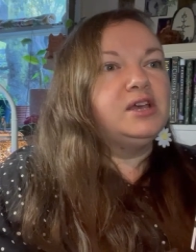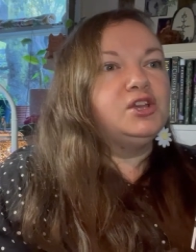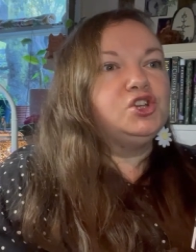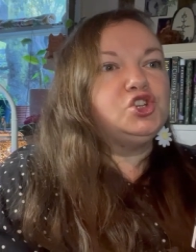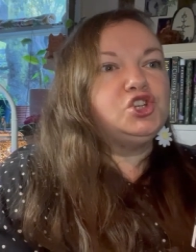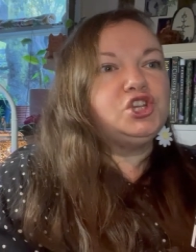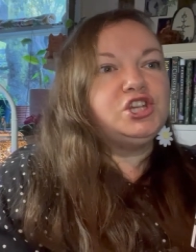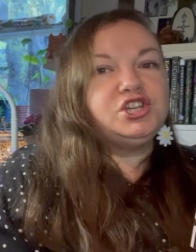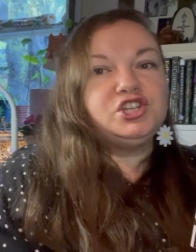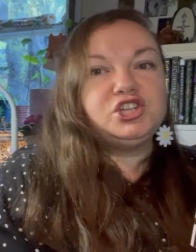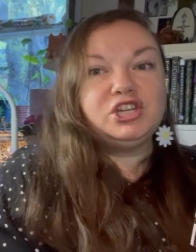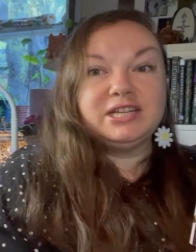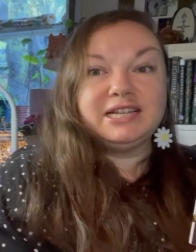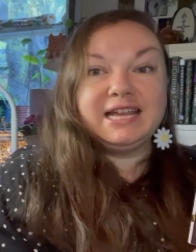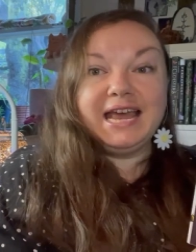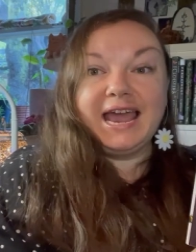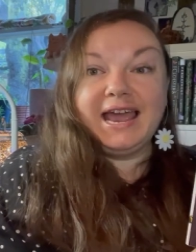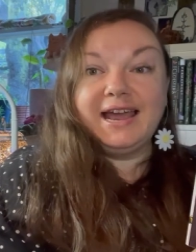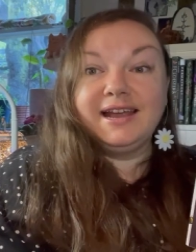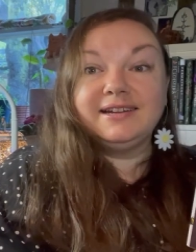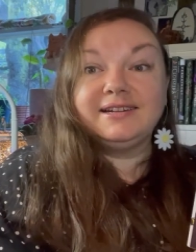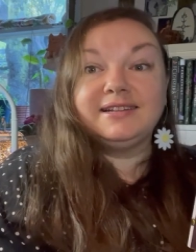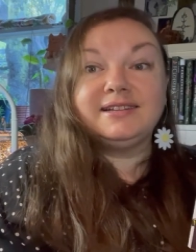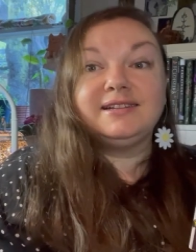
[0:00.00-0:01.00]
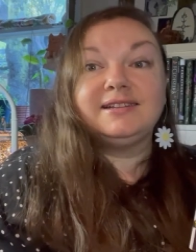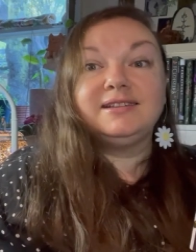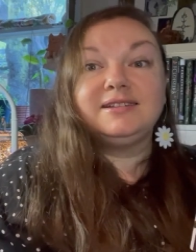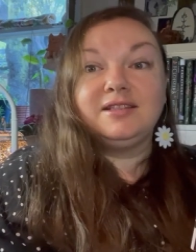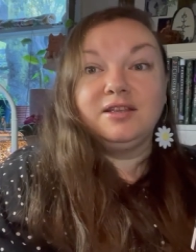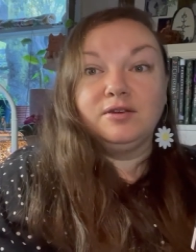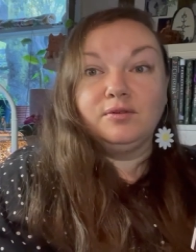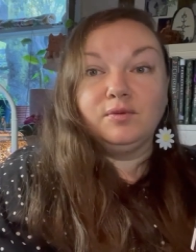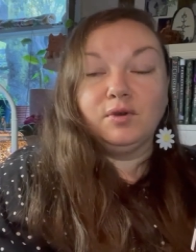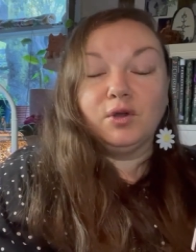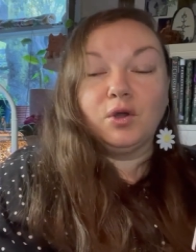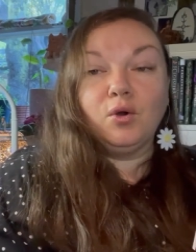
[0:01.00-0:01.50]
she's just handed
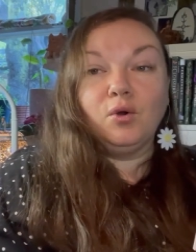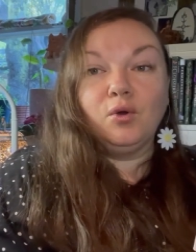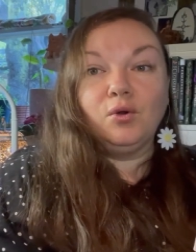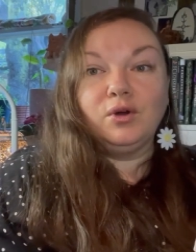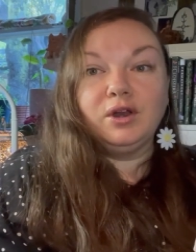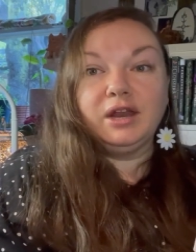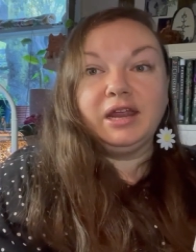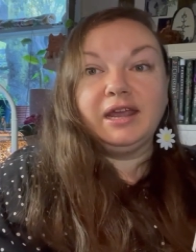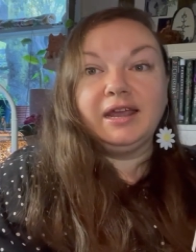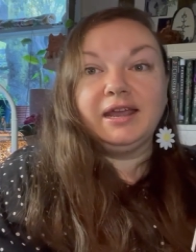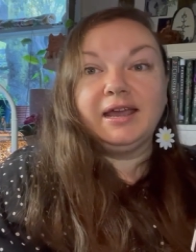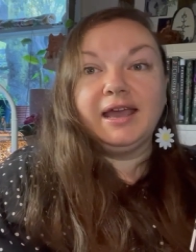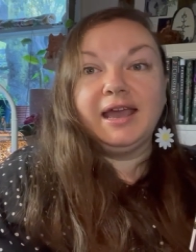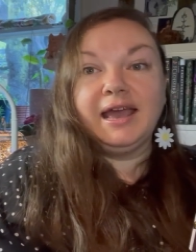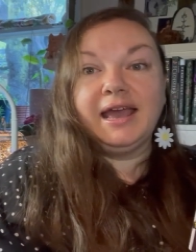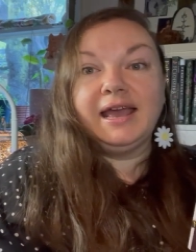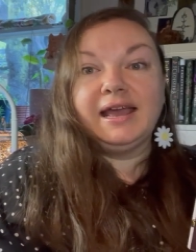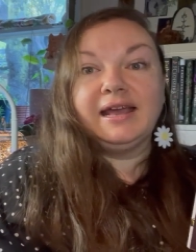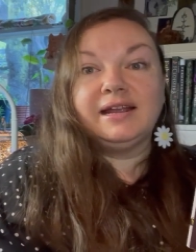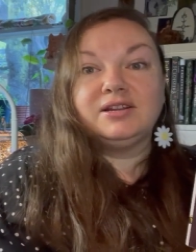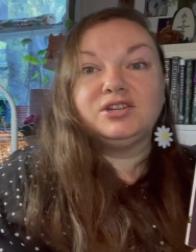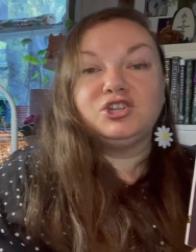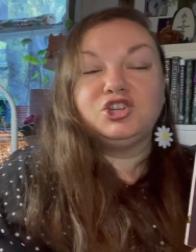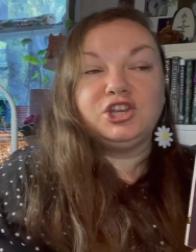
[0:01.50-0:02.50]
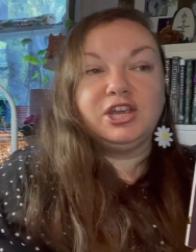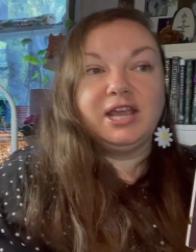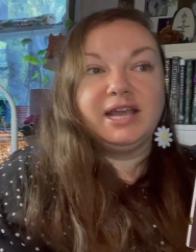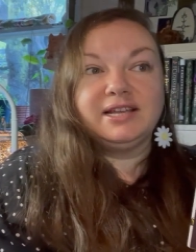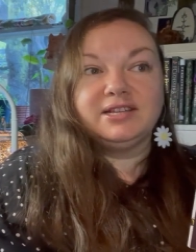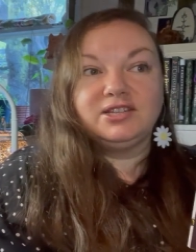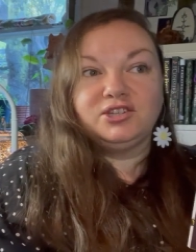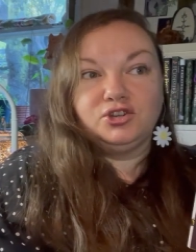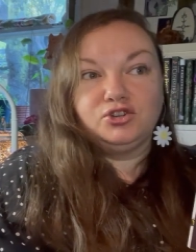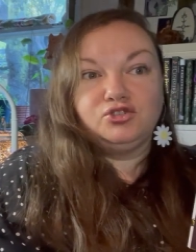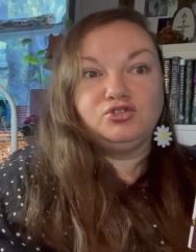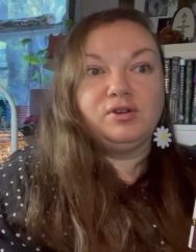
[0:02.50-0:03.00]
the recording and she
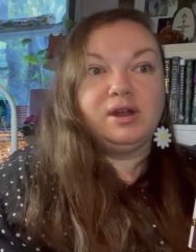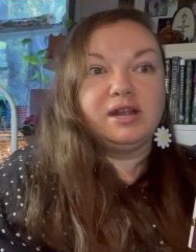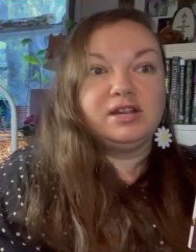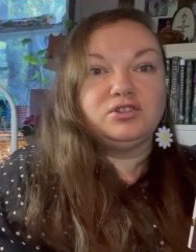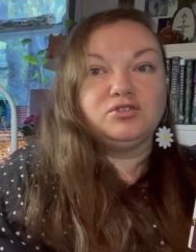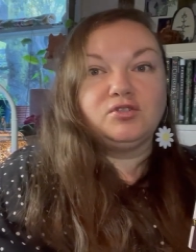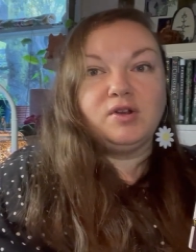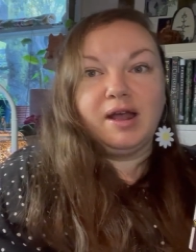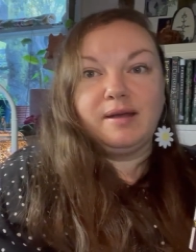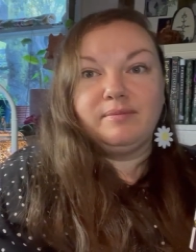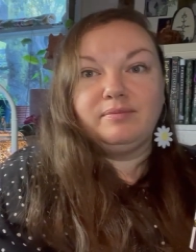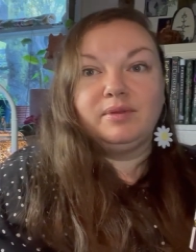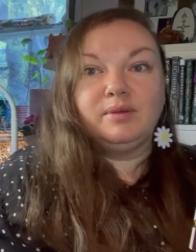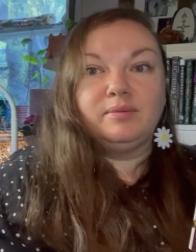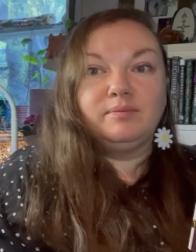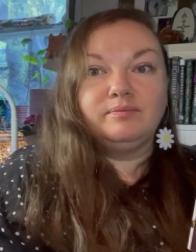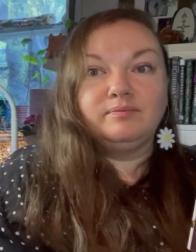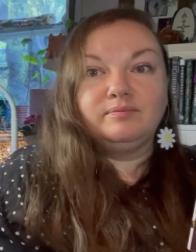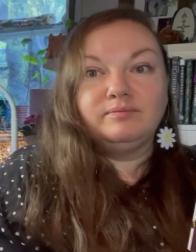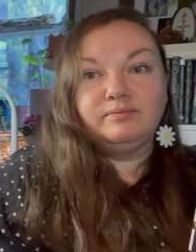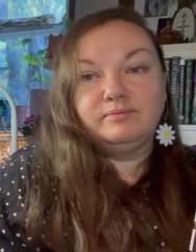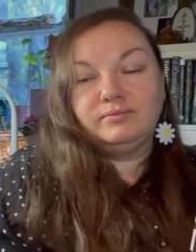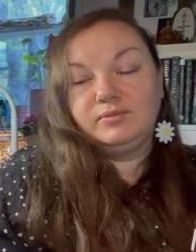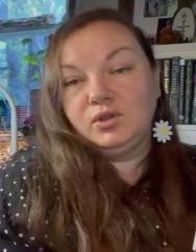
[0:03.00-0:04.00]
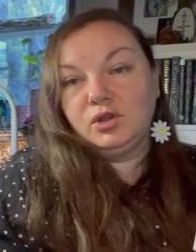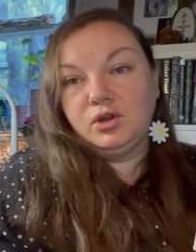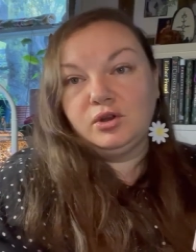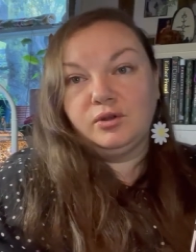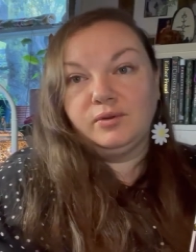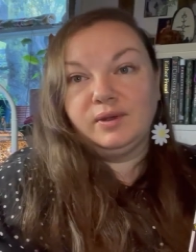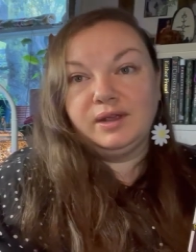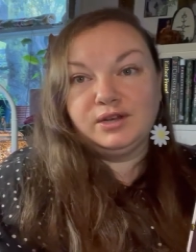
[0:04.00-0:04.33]
has to transcribe them you know,